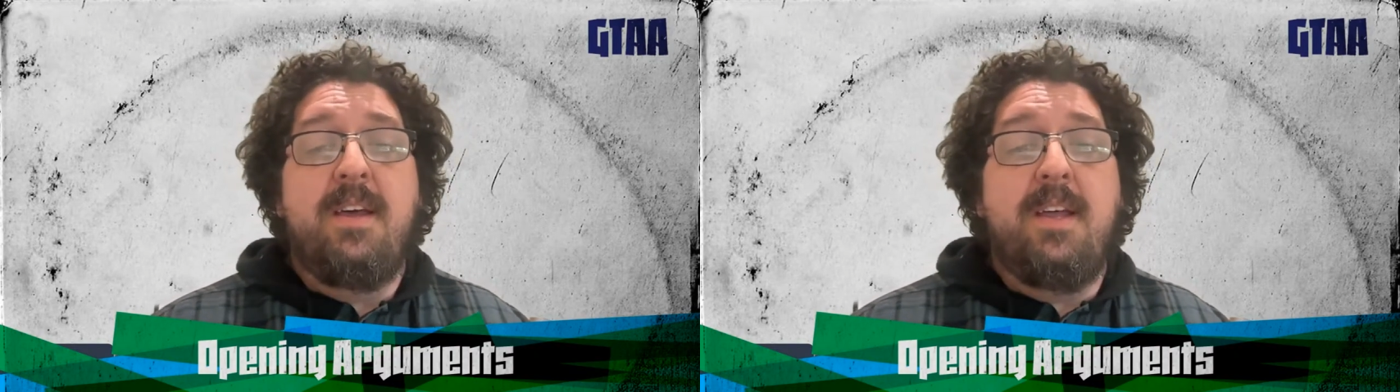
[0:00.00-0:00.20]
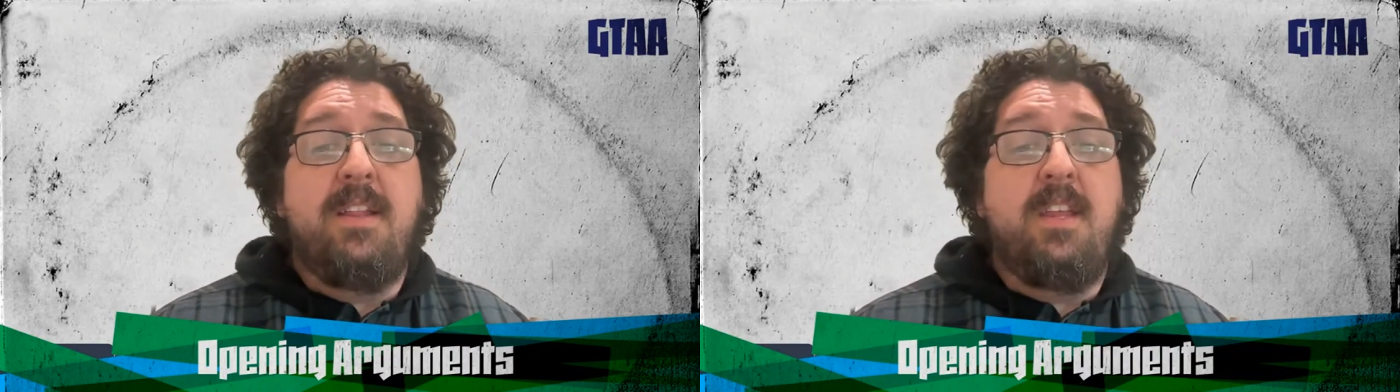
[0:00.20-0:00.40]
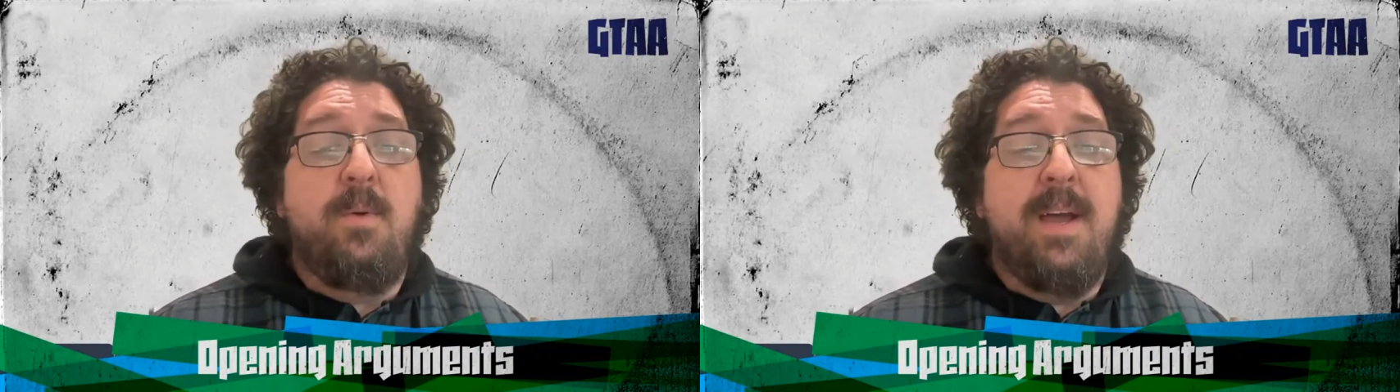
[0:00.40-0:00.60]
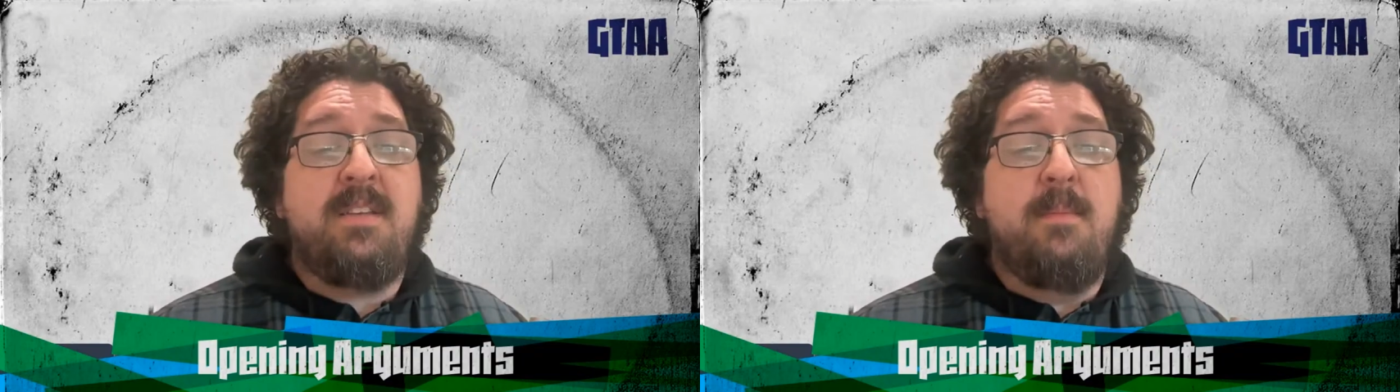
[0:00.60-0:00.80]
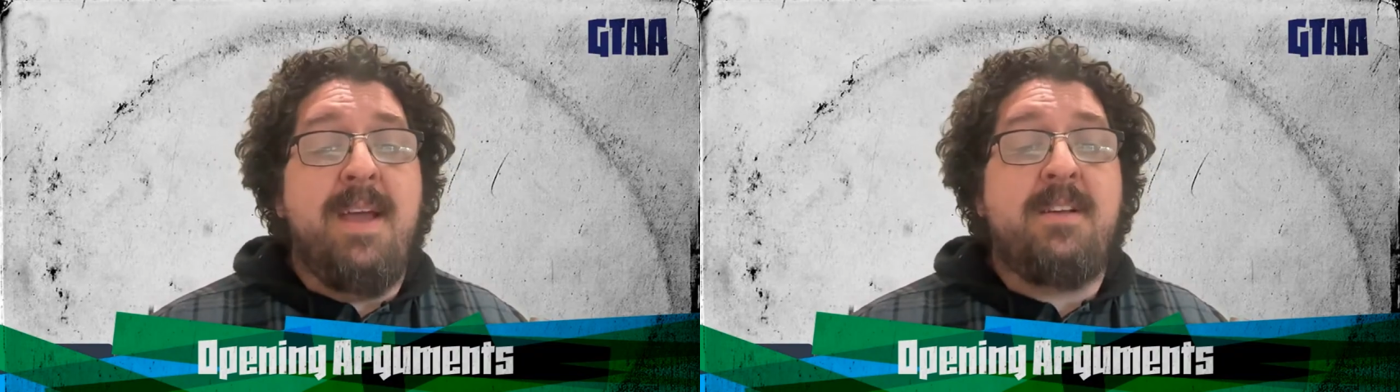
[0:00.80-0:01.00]
in the US
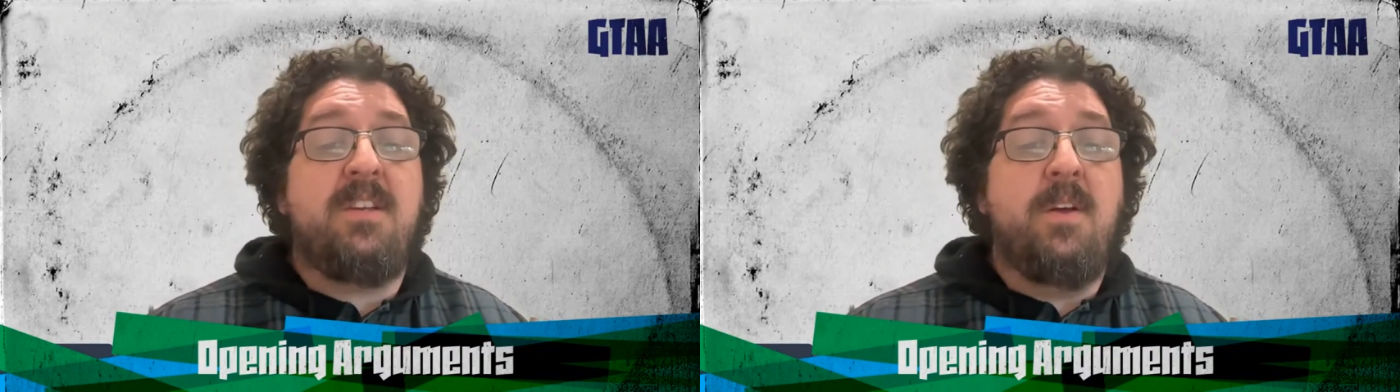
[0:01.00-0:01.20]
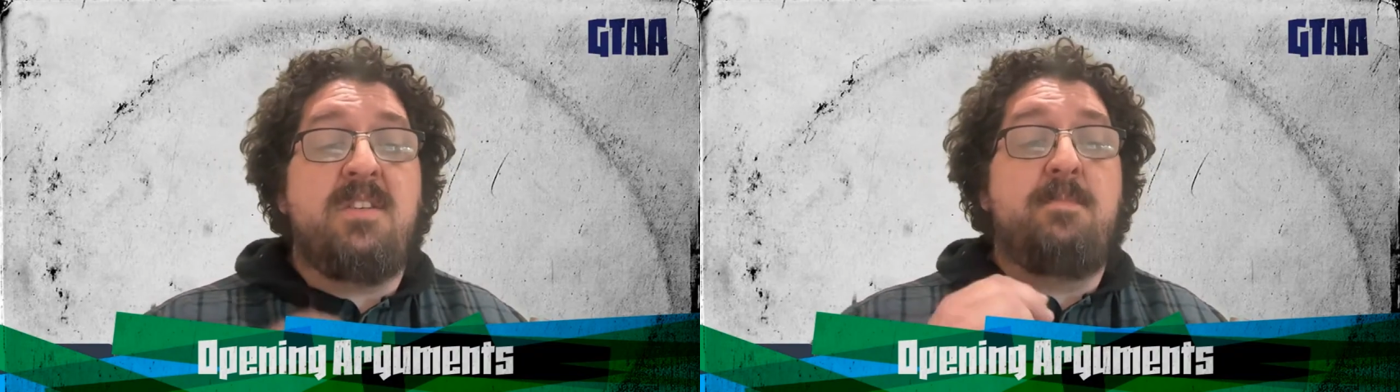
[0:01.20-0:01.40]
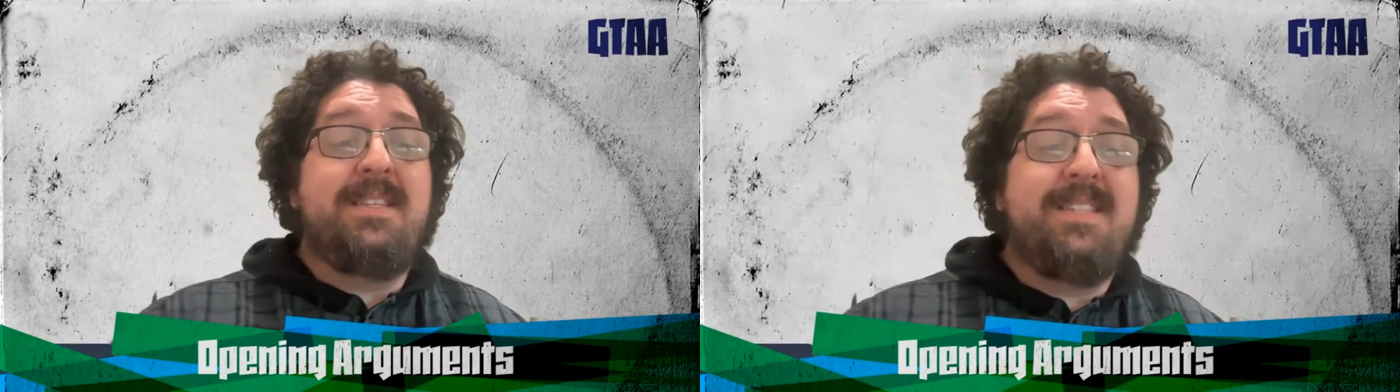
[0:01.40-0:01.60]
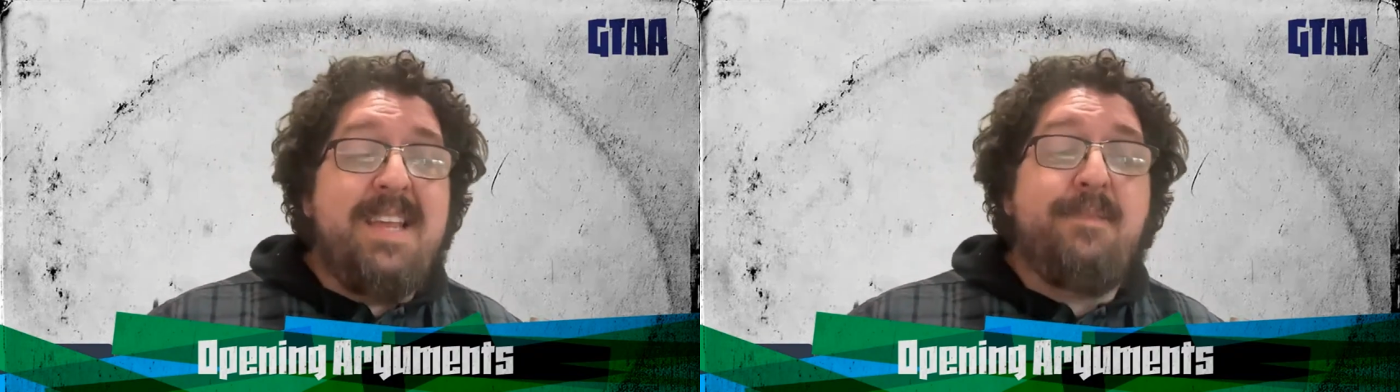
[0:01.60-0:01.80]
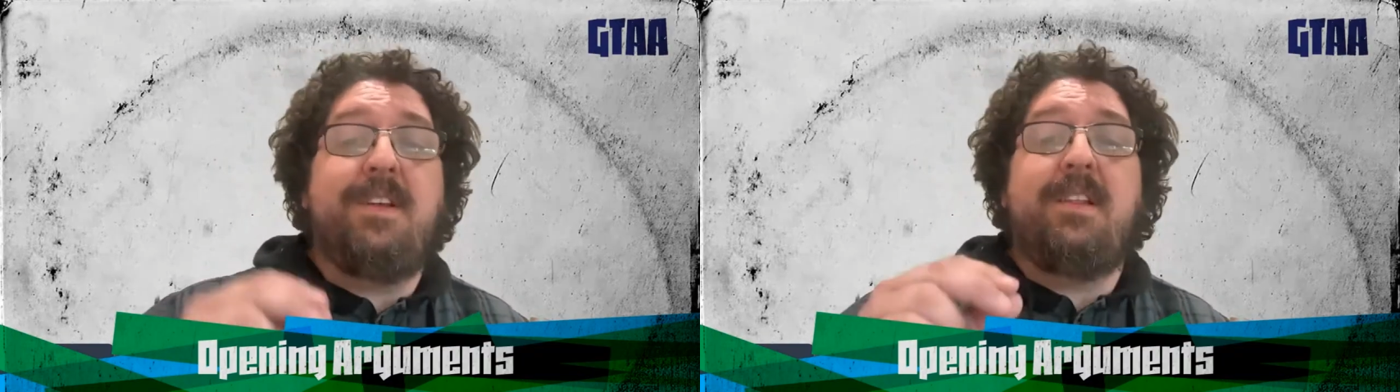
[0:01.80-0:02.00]
and Mexico,
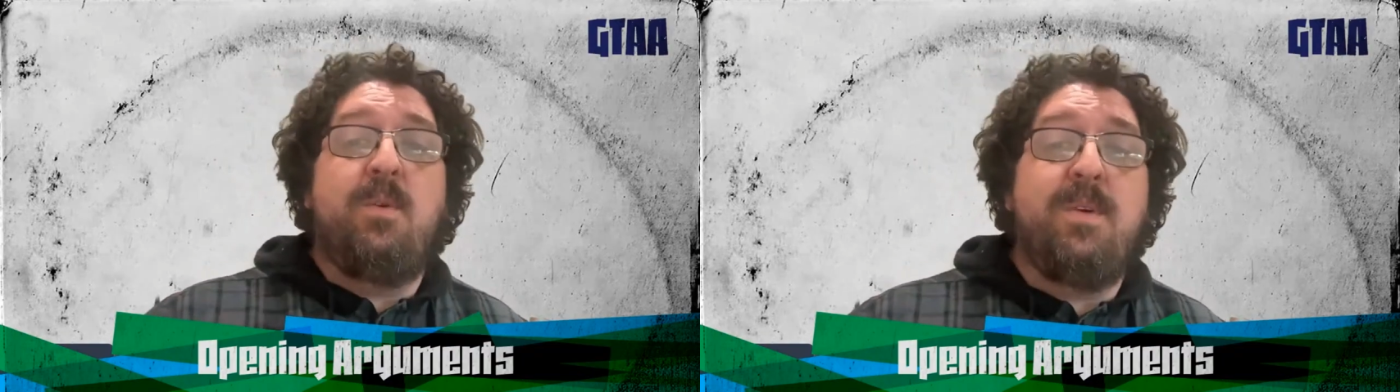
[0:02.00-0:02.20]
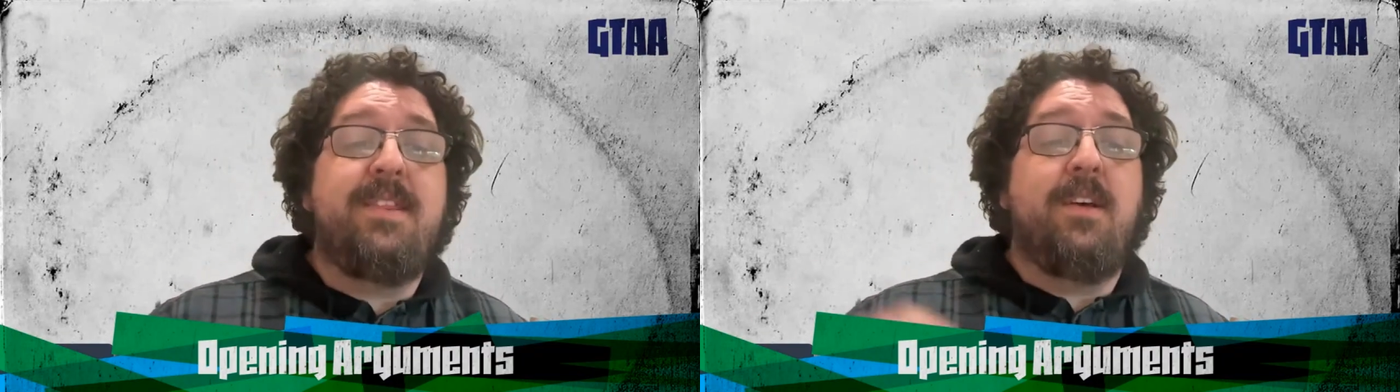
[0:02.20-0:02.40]
specifically with